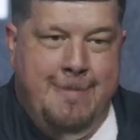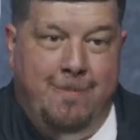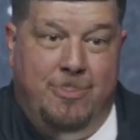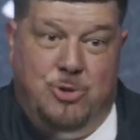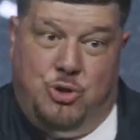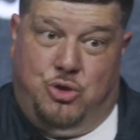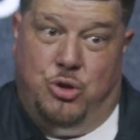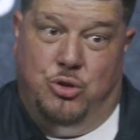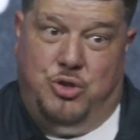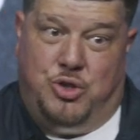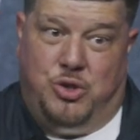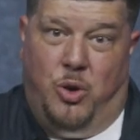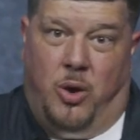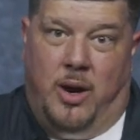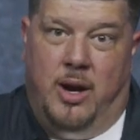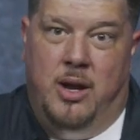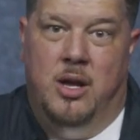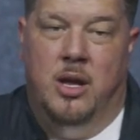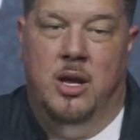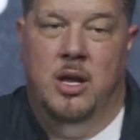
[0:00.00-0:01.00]
It's a true
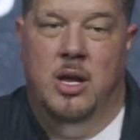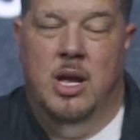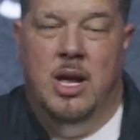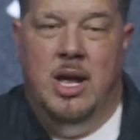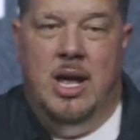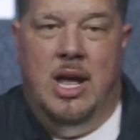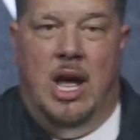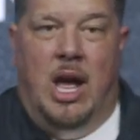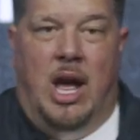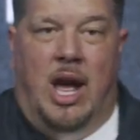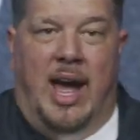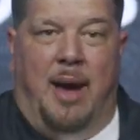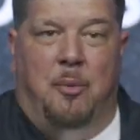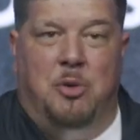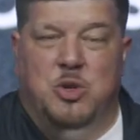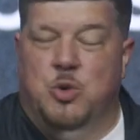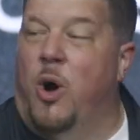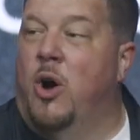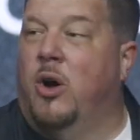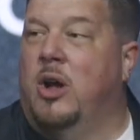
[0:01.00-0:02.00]
story. I
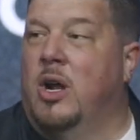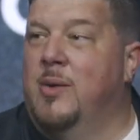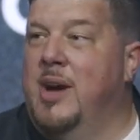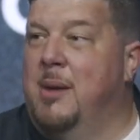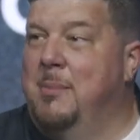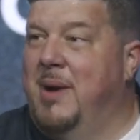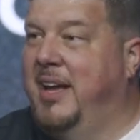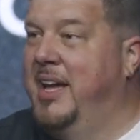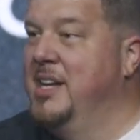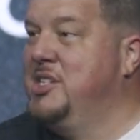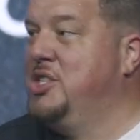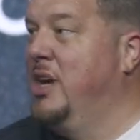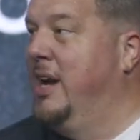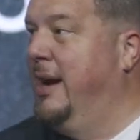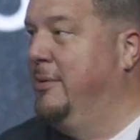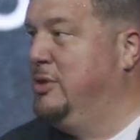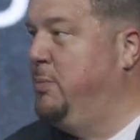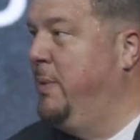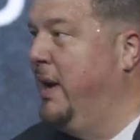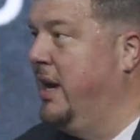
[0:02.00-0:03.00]
was walking around, my kids thought I
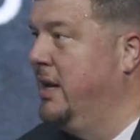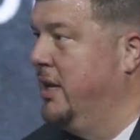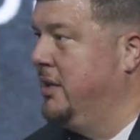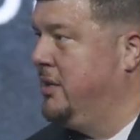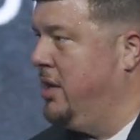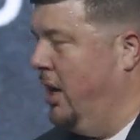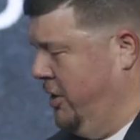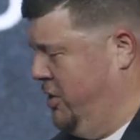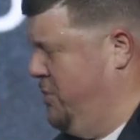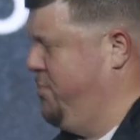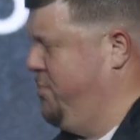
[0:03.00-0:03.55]
was speaking in tongues.